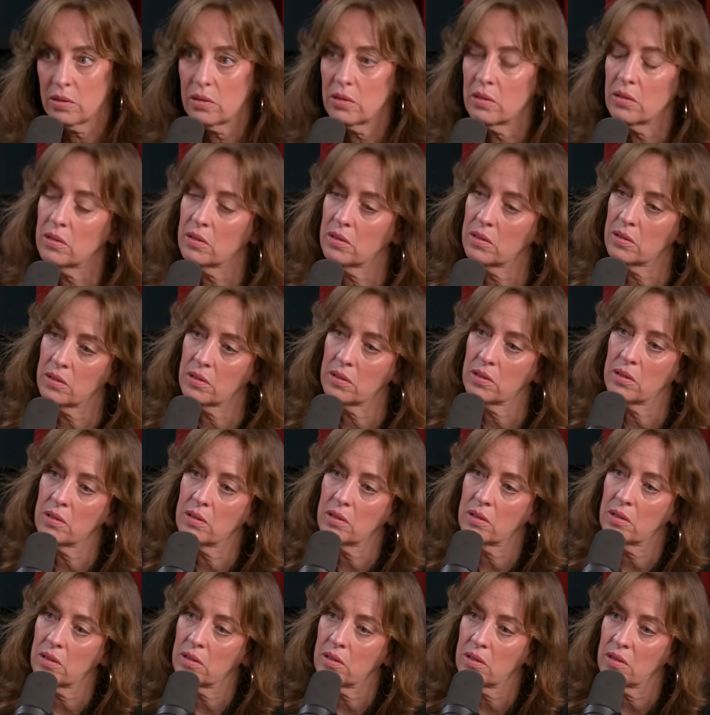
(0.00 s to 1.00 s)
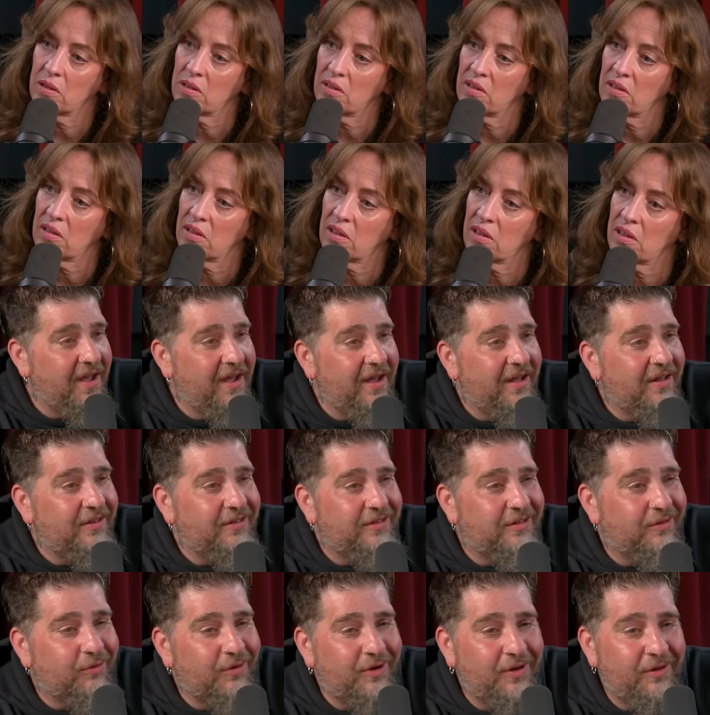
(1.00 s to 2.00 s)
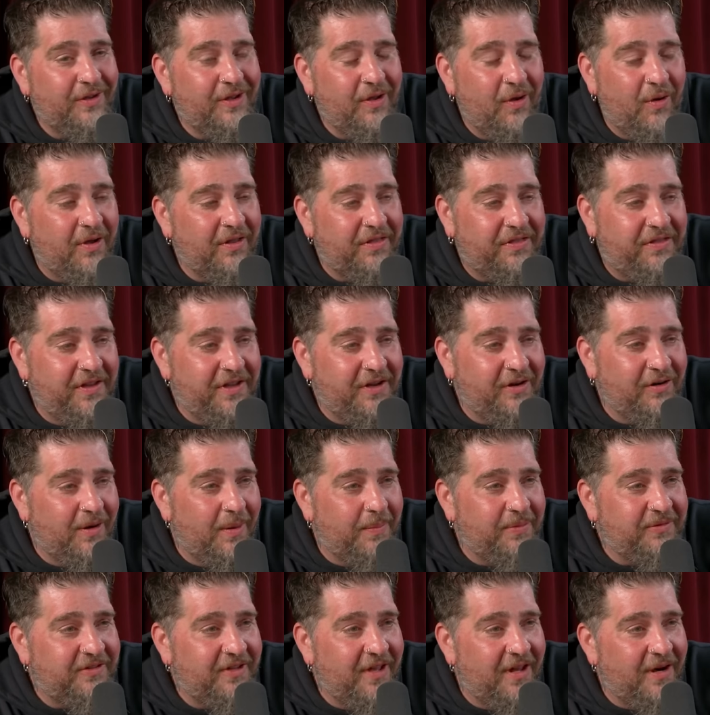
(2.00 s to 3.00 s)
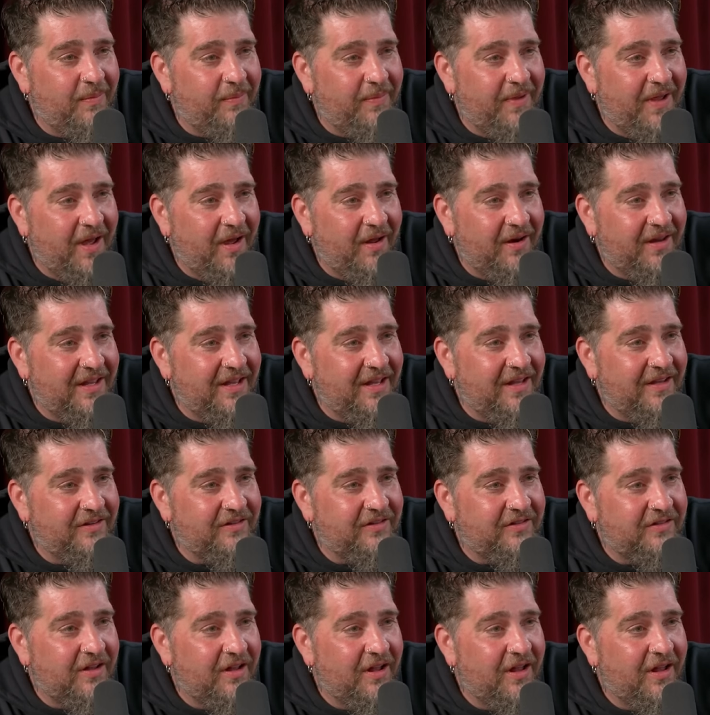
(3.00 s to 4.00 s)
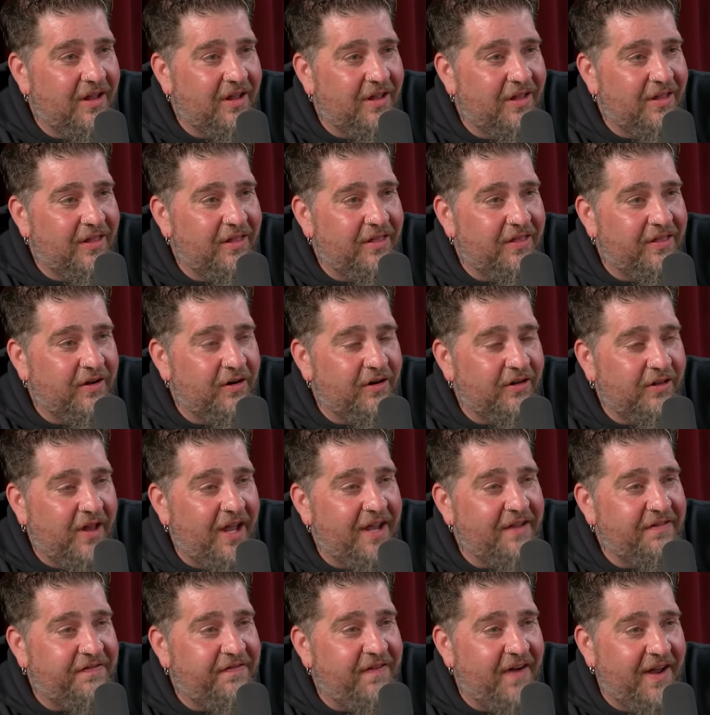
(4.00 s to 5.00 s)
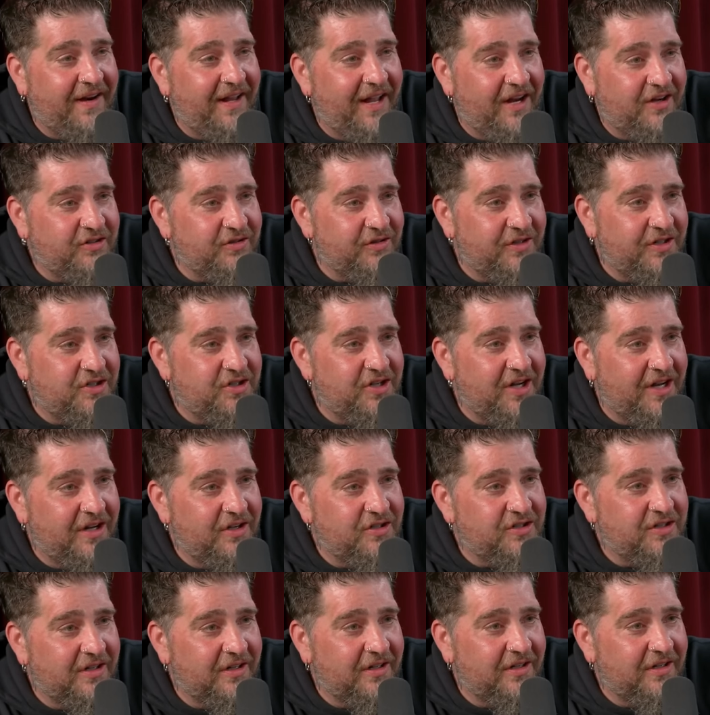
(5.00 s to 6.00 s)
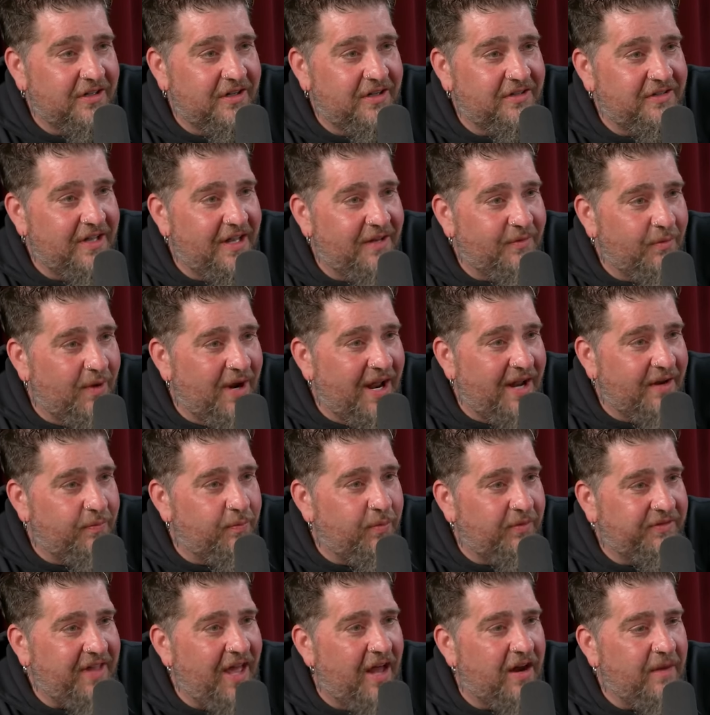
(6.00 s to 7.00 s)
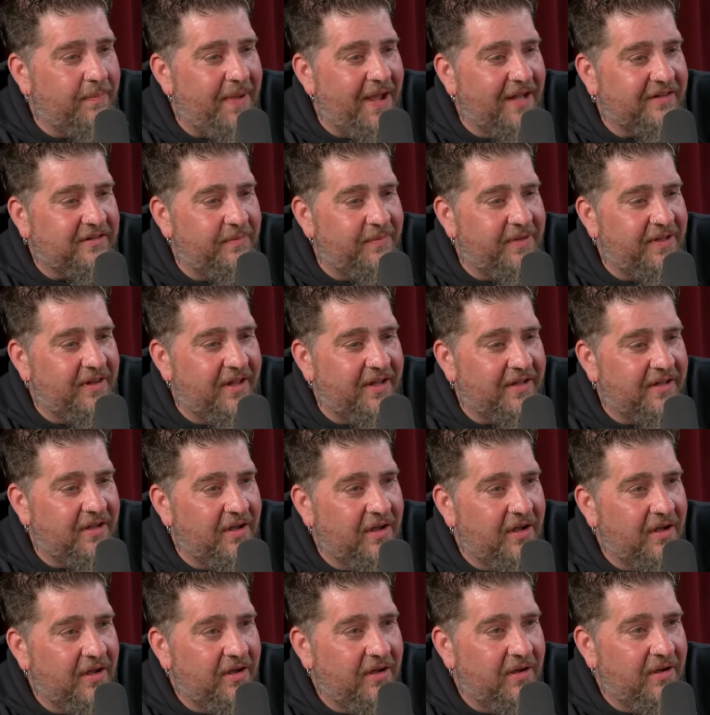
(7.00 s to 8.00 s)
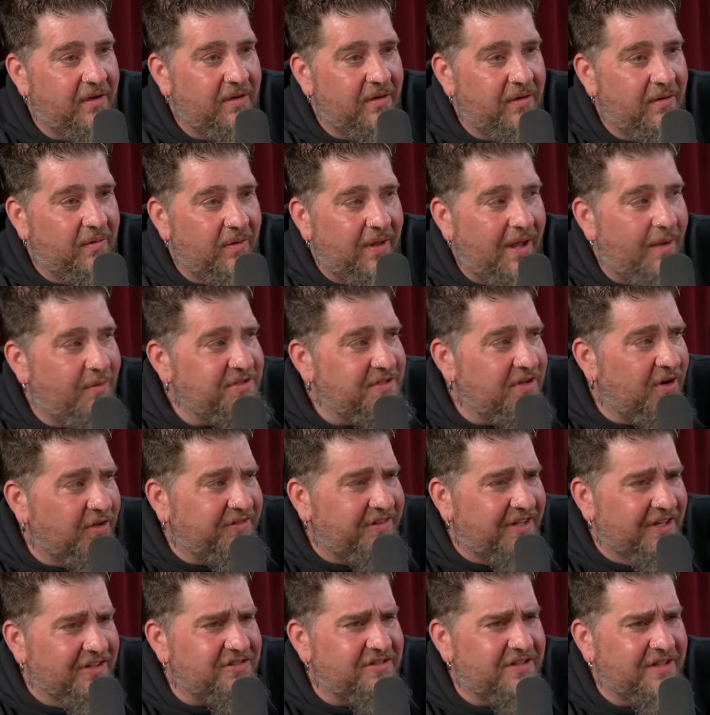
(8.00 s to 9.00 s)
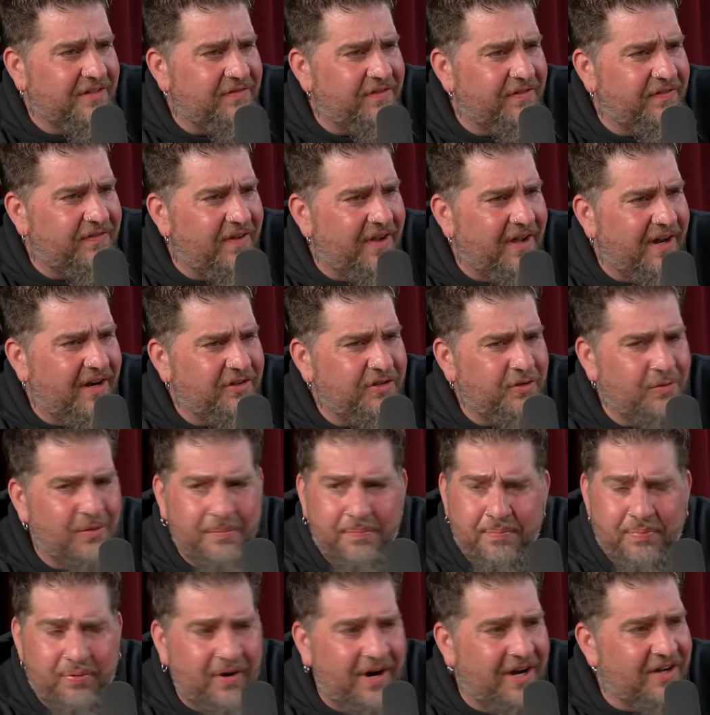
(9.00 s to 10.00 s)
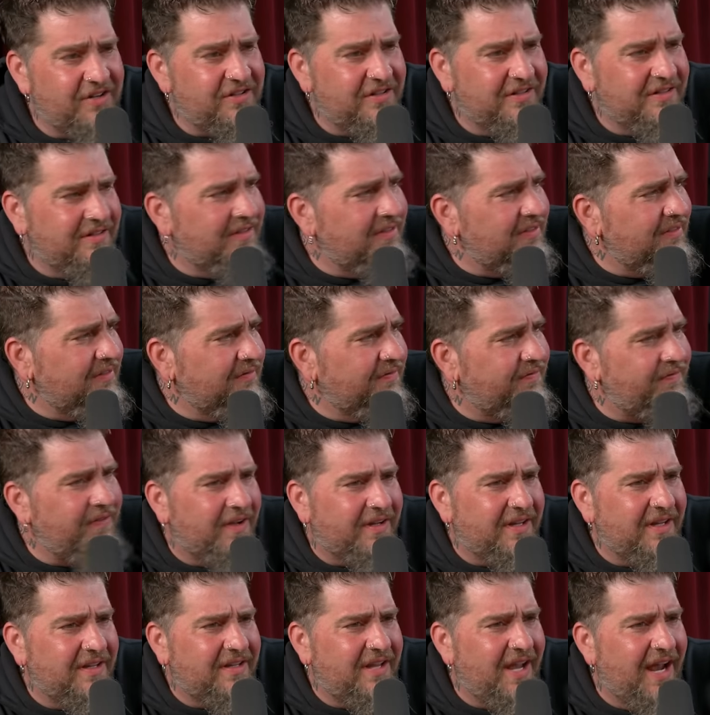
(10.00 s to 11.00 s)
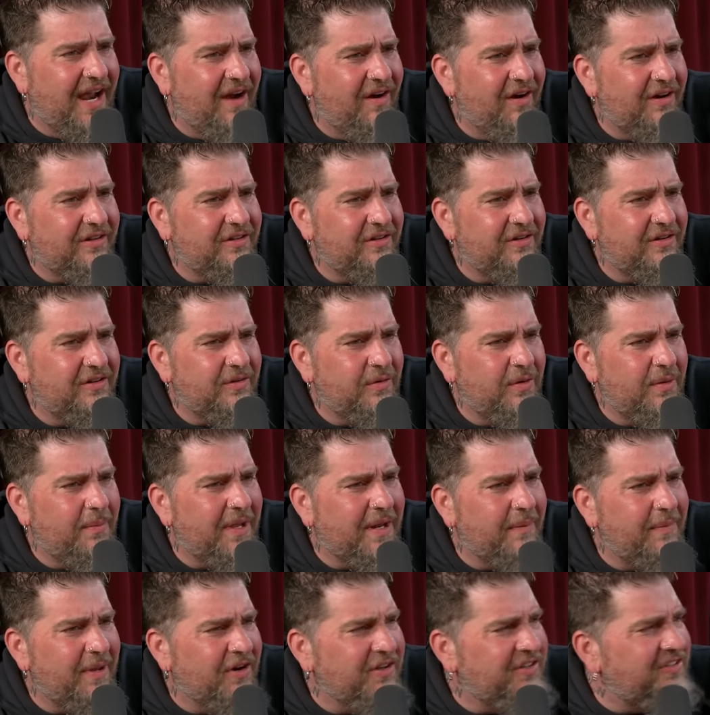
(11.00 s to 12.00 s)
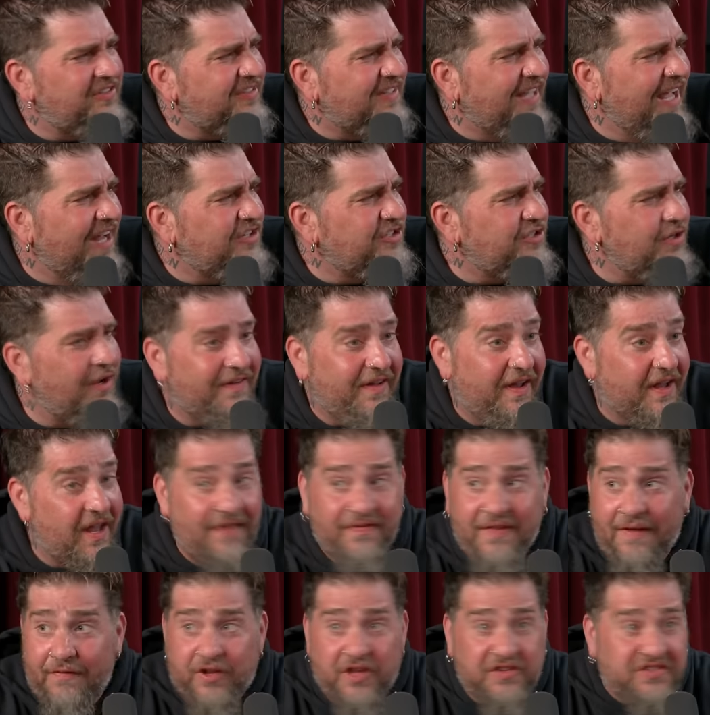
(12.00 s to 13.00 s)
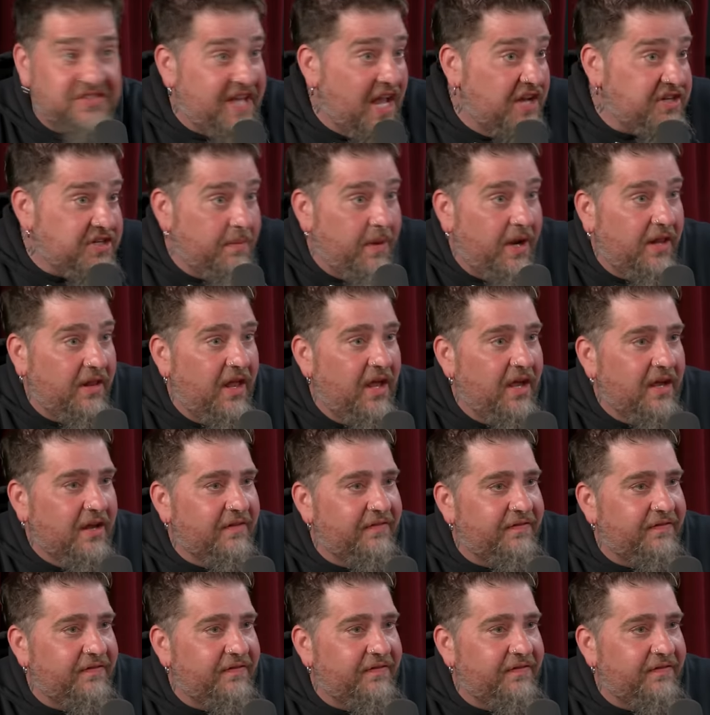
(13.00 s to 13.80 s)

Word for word: And you're like, what the fuck? The really only thing you're upset about is their life financially changing because yeah, yeah. Right, without it back to be like. Well, I wasn't auditioning for fuck. I don't do impressions and fucking yeah. characters. What am I, gonna do? A sketch show? Like, I've never done a sketch in my life.